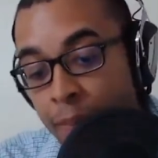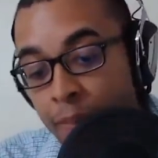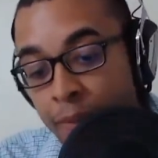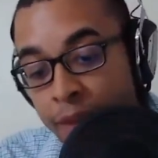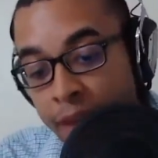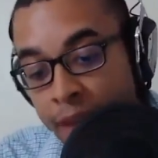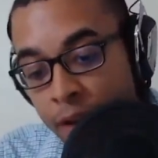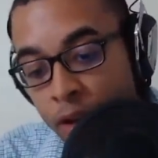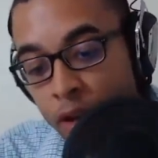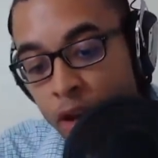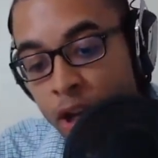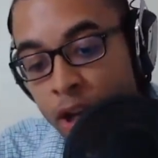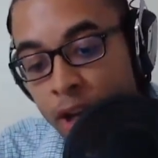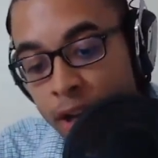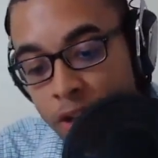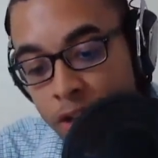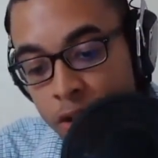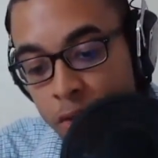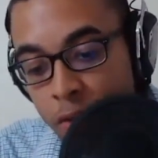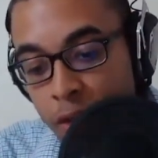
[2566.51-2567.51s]
The
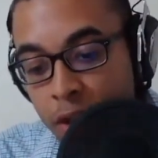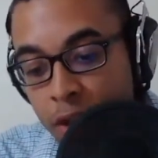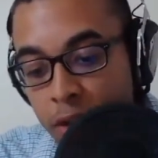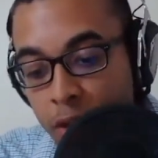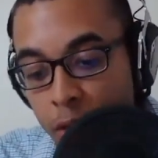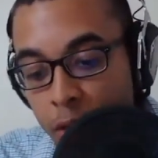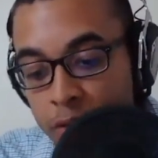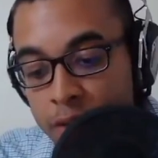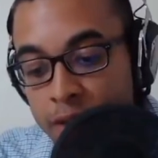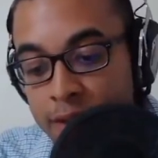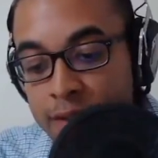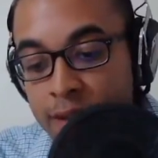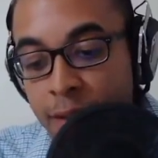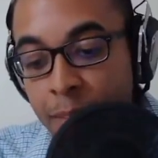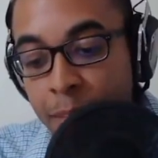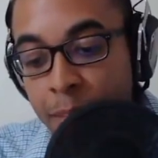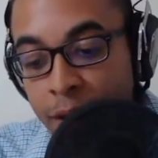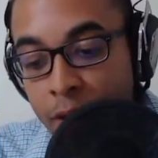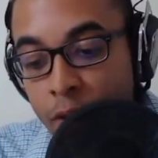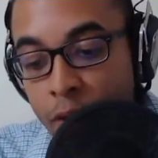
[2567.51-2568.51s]
country closest to
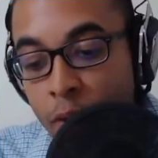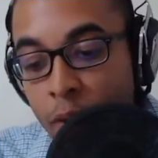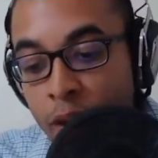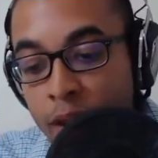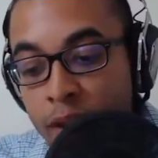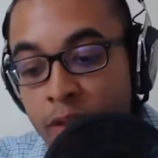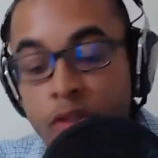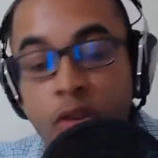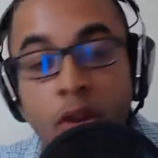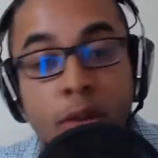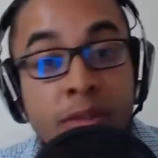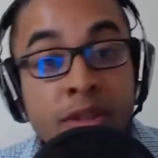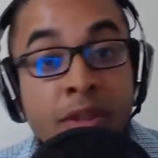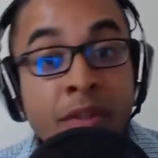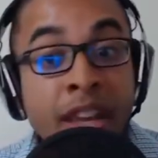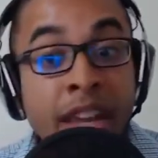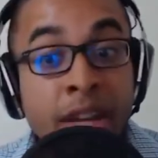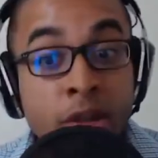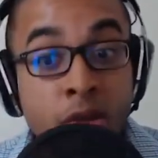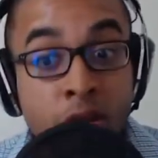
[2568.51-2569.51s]
Bitcoin in terms of
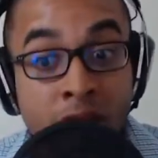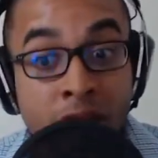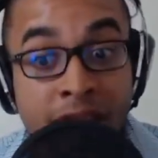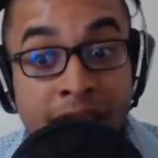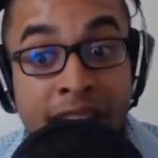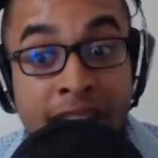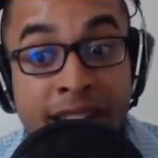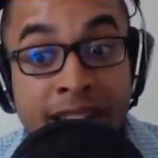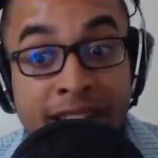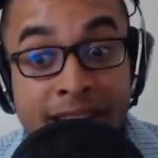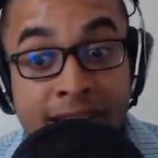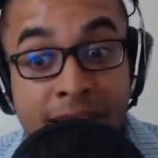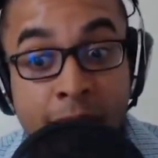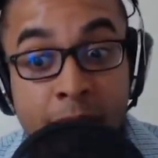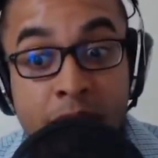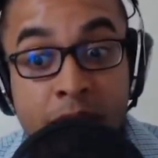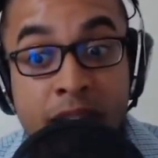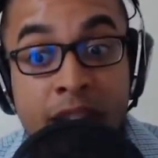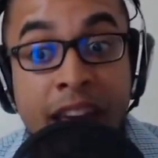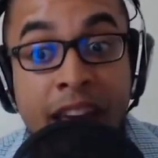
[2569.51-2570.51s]
electricity
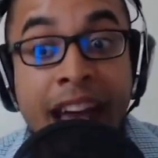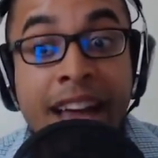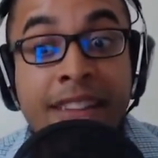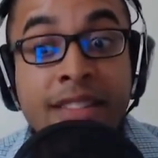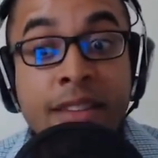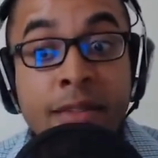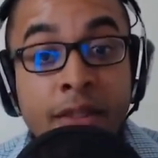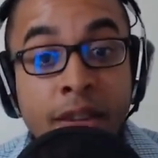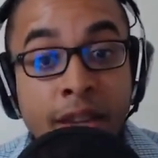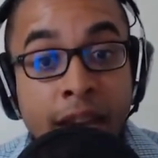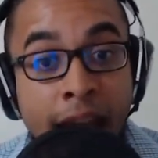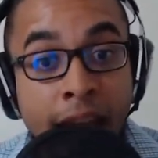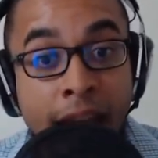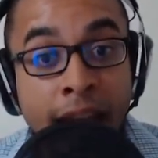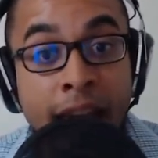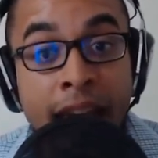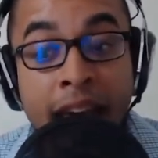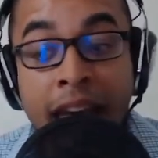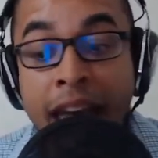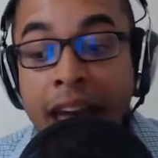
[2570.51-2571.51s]
consumption as of
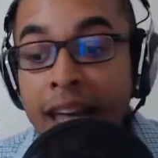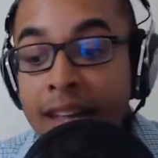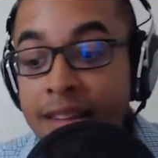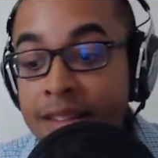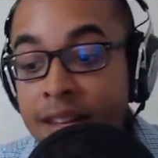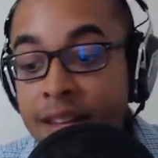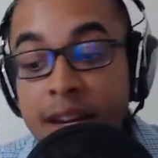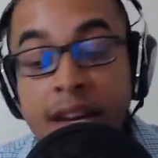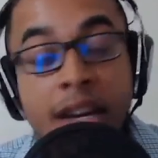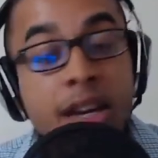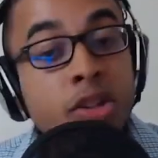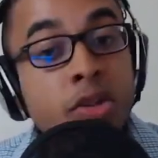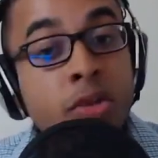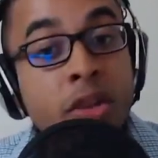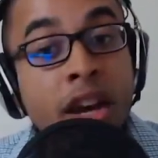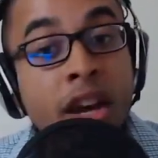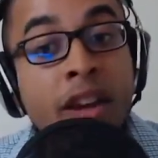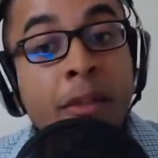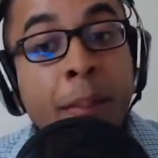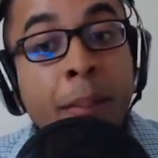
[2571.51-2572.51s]
today is the
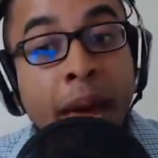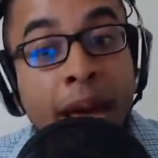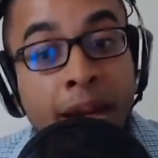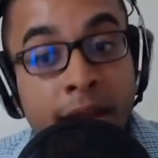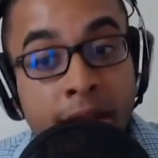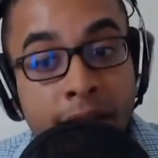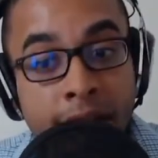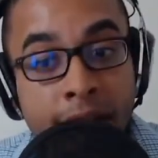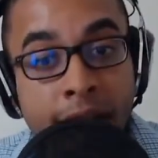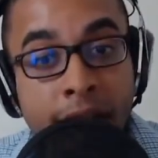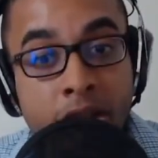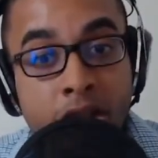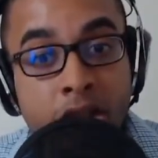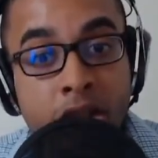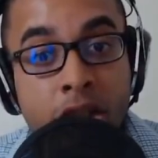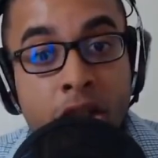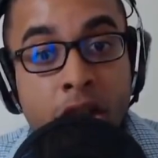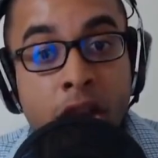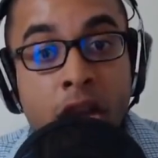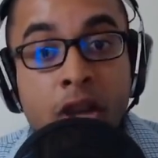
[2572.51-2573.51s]
country of
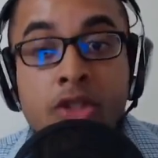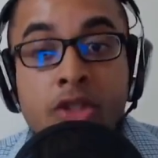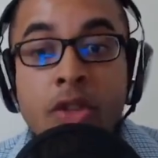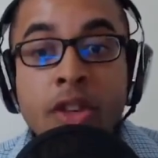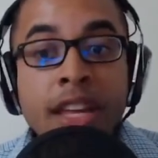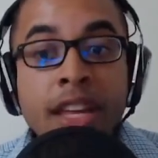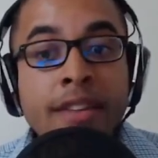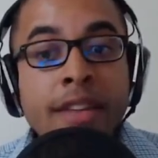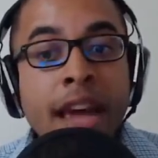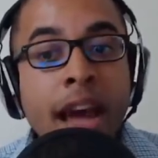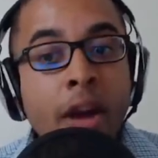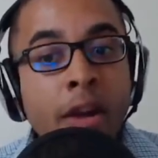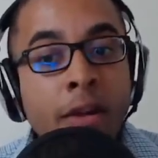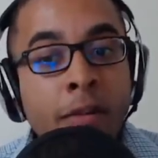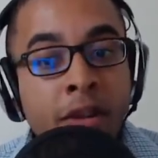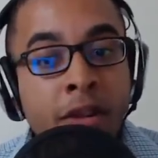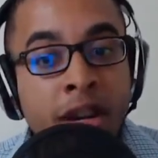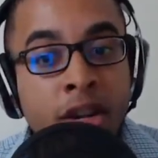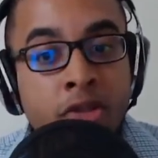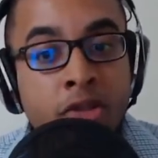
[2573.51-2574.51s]
Bangladesh. So the entire
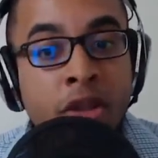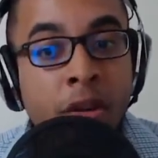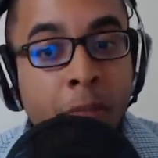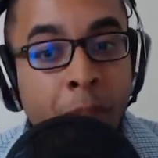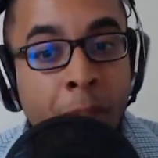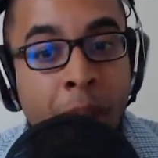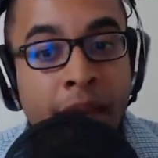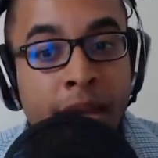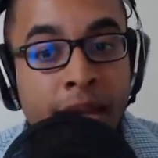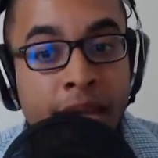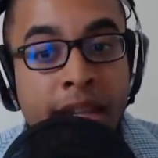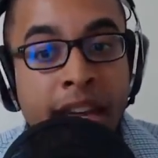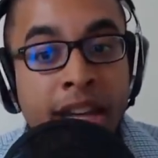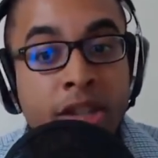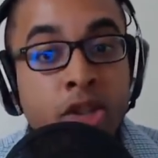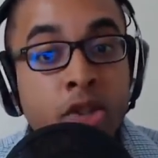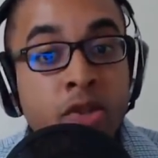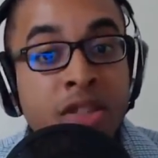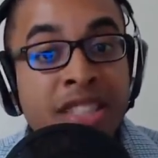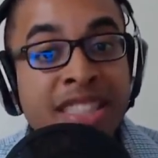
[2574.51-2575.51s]
country of
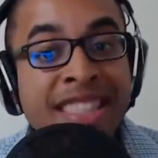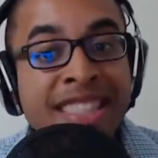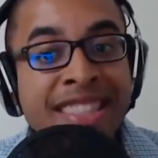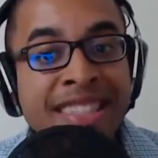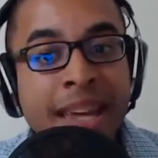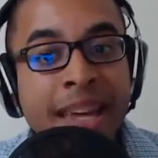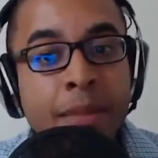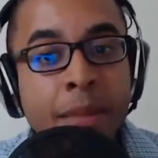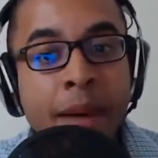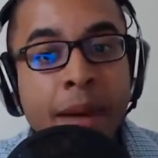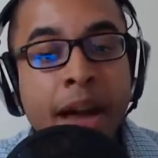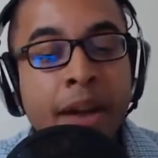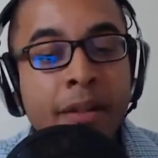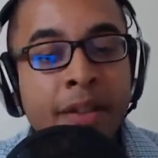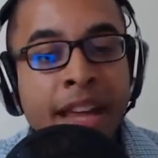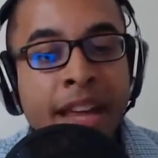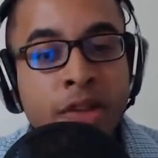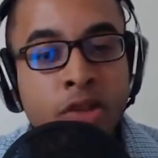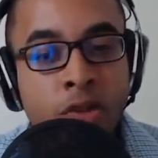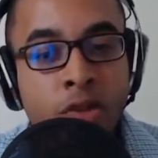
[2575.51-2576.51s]
Bangladesh uses the same amount of
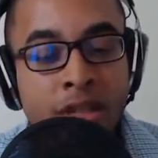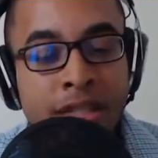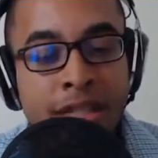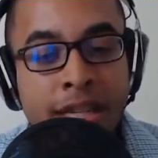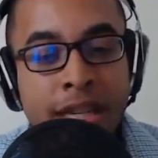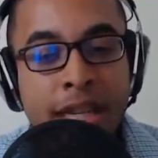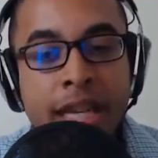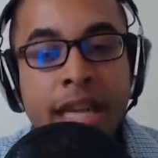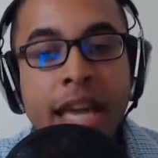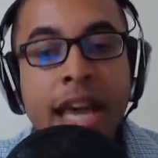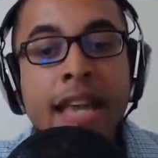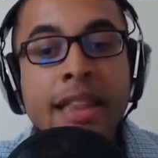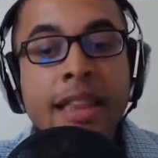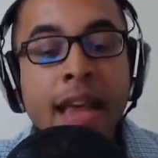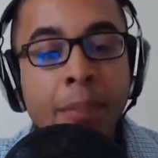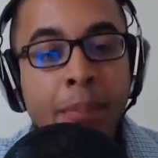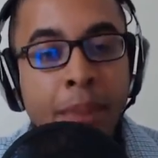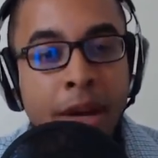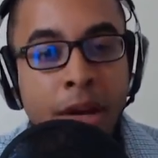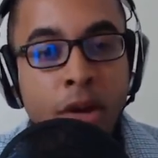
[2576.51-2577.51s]
electricity
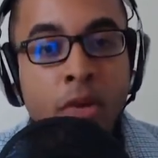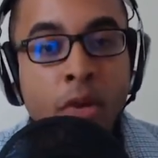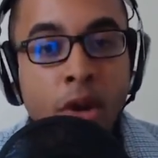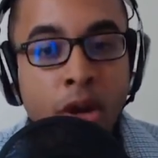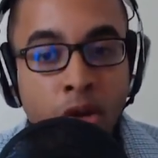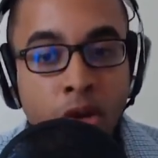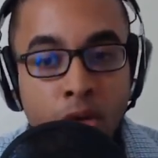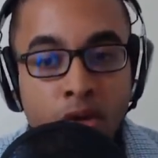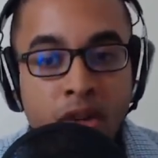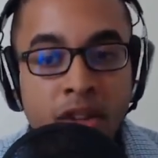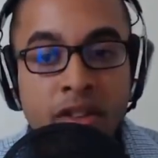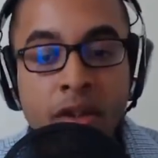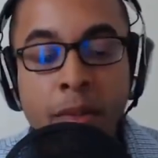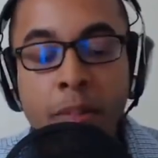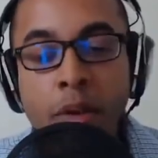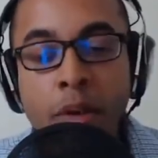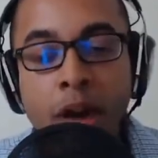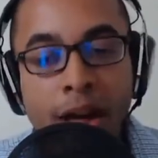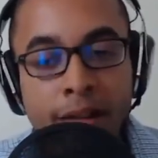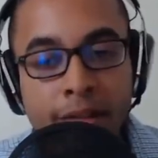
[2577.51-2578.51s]
that Bitcoin uses to
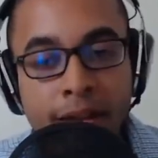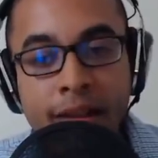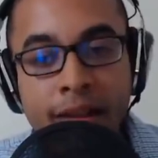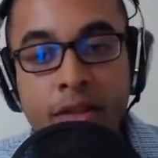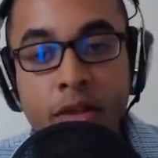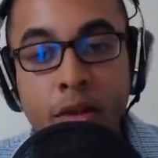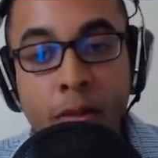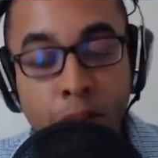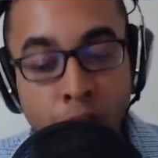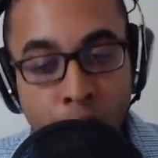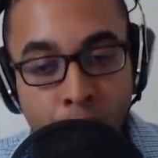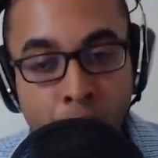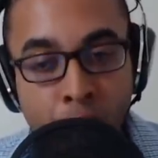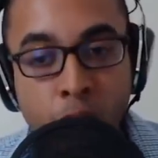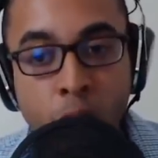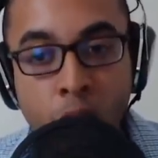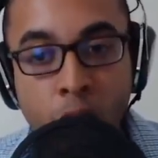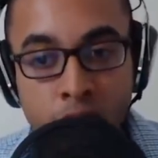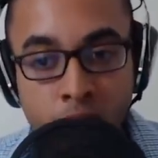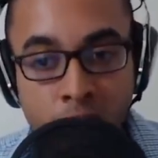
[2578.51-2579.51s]
process their proof
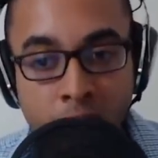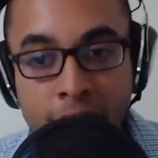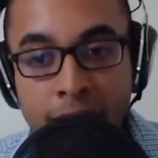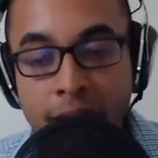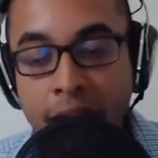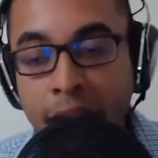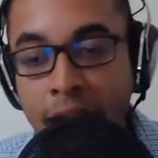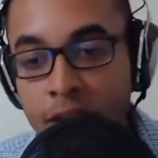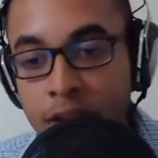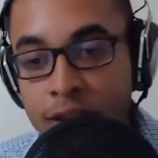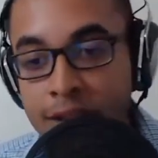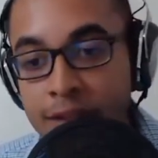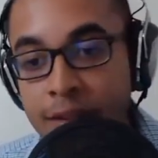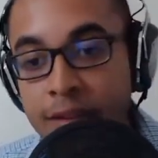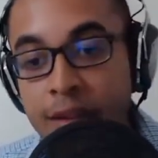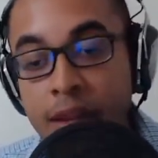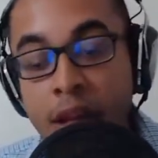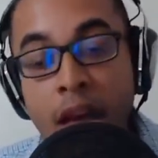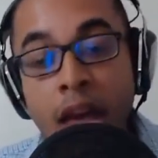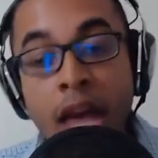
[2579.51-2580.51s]
of work transactions.